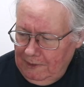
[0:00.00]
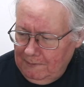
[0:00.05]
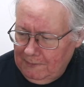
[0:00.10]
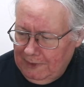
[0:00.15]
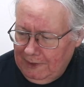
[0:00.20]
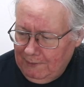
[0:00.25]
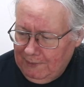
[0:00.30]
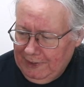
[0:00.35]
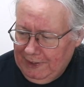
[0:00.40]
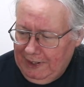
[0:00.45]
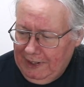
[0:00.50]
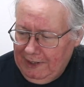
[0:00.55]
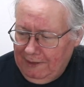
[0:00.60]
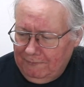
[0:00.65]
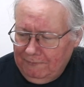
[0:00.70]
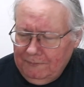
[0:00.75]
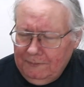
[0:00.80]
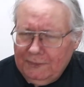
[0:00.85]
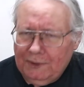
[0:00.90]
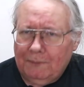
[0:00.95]
But I went
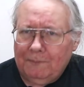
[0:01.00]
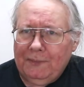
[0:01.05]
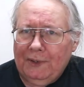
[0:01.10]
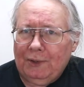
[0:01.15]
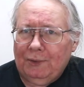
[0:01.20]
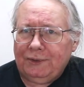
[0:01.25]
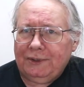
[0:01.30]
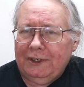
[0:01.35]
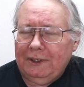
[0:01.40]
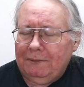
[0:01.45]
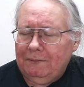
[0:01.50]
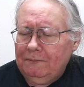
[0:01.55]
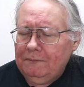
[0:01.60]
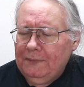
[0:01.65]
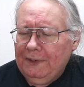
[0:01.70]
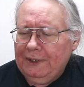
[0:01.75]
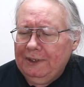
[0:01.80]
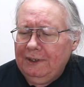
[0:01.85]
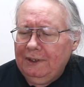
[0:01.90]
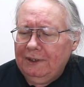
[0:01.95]
ahead, built it,
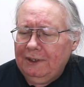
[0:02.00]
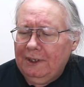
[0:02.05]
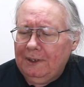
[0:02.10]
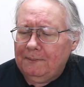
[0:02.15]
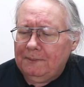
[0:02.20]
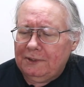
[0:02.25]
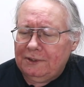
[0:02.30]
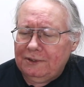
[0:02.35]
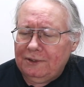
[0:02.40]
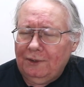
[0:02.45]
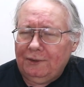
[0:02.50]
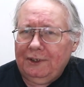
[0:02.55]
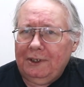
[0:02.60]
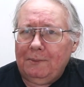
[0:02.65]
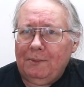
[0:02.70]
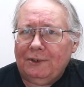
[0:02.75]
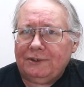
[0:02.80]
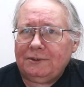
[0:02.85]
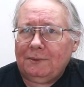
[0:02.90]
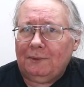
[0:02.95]
painted it up, still need
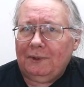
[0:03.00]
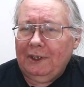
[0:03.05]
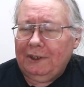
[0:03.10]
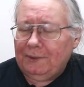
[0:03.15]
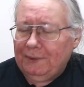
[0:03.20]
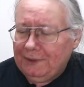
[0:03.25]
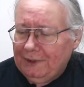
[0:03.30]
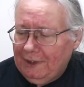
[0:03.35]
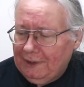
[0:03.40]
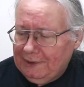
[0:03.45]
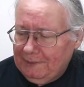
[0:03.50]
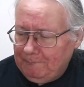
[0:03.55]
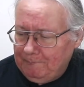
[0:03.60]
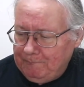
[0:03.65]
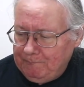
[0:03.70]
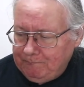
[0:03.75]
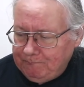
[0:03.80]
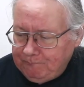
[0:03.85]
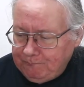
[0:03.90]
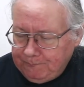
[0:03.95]
to put some lettering on it.
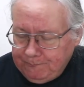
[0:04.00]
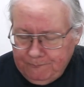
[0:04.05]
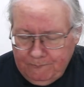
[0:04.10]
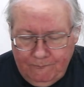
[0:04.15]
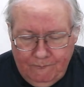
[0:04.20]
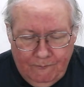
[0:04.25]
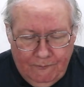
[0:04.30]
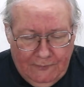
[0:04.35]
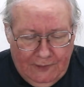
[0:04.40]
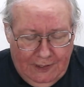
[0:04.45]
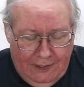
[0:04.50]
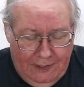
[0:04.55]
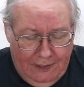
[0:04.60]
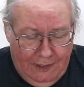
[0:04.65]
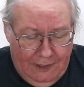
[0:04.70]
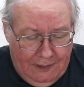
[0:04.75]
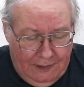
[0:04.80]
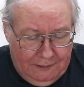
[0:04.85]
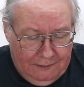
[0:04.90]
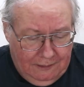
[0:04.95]

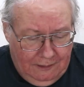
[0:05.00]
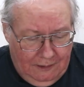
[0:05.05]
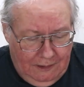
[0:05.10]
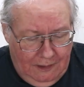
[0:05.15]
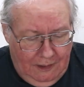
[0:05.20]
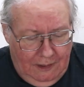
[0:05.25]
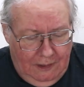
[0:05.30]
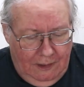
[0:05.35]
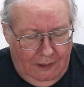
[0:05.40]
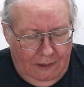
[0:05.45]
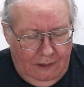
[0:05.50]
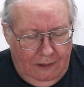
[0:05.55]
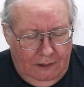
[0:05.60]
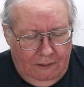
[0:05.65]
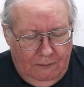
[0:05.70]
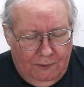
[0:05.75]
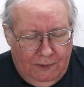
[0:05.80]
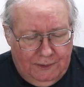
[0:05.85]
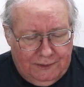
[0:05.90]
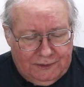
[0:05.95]
And
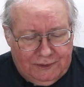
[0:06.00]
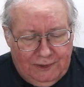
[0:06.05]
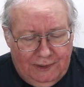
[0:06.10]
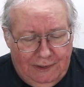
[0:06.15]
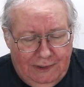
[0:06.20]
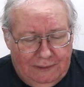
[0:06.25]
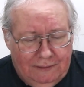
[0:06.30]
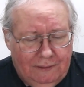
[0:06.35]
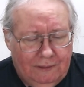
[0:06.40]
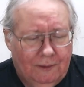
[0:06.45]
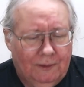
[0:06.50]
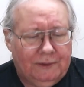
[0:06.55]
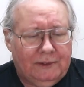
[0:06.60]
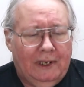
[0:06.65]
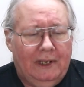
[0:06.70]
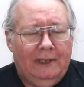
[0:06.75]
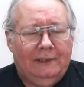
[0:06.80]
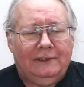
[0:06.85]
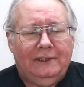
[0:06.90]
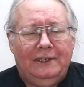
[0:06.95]
when I was done, of course,
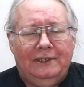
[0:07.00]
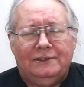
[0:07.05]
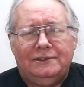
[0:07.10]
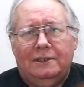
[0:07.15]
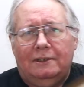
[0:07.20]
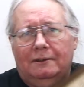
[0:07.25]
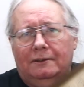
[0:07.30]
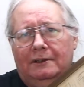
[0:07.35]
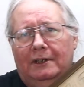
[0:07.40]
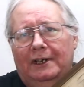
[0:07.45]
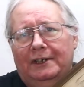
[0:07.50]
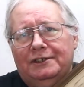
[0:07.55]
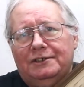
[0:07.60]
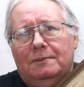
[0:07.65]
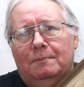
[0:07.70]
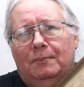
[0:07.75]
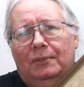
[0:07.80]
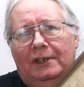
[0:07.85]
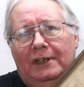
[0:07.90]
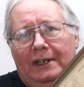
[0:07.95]
I had these
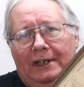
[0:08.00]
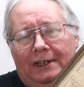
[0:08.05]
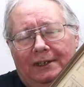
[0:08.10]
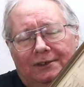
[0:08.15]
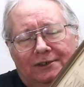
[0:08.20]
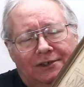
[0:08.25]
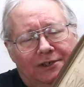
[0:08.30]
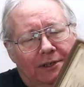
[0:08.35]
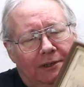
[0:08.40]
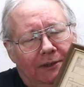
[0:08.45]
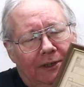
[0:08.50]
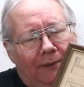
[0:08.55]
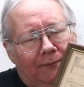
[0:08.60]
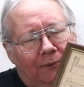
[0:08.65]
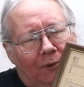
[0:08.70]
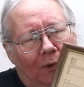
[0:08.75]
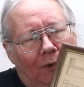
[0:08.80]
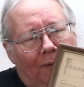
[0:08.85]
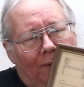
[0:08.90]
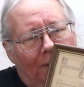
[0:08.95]
nice plans
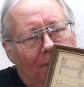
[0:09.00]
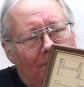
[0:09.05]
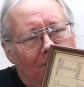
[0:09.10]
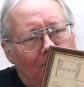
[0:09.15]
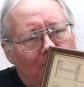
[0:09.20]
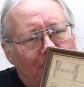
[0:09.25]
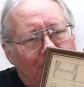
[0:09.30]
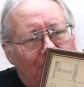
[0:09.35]
left over.